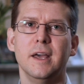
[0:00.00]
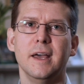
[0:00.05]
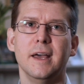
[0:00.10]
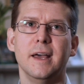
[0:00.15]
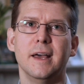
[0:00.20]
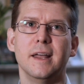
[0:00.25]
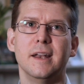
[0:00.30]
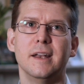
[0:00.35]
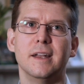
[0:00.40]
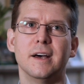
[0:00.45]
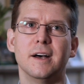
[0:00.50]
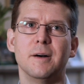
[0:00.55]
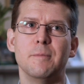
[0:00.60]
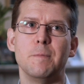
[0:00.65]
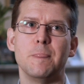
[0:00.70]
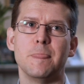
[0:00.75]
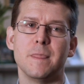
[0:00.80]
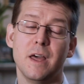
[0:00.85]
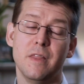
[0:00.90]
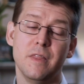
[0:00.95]
And,
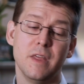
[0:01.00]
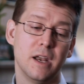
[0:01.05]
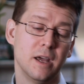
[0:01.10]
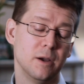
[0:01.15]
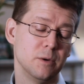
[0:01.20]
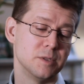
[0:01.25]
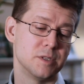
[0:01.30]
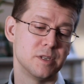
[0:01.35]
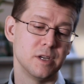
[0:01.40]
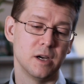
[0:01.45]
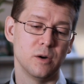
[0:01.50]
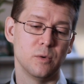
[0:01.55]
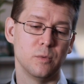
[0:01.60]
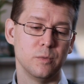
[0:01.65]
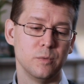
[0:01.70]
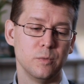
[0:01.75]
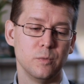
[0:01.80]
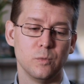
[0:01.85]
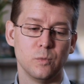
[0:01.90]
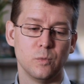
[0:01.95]
um, and then I was there
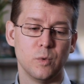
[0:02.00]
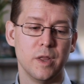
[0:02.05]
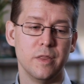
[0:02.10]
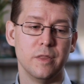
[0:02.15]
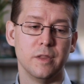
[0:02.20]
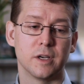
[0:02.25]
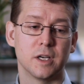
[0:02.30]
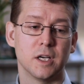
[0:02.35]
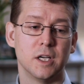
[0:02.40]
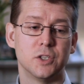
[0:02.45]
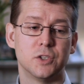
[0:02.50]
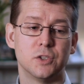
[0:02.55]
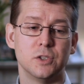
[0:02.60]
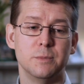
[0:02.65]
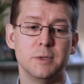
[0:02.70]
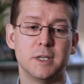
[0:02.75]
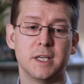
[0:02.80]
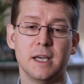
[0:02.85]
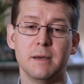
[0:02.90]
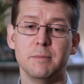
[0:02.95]
when the country
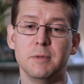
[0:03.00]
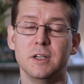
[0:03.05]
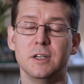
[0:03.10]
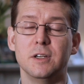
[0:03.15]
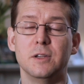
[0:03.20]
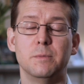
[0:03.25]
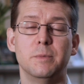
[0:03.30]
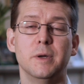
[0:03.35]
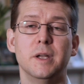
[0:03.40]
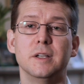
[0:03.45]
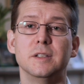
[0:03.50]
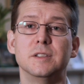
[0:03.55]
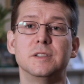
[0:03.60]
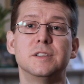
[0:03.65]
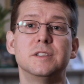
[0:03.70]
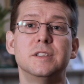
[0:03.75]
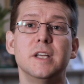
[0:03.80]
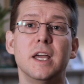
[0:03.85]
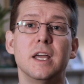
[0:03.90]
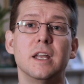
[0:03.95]
became an independent
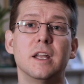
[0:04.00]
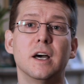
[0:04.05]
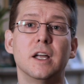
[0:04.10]
state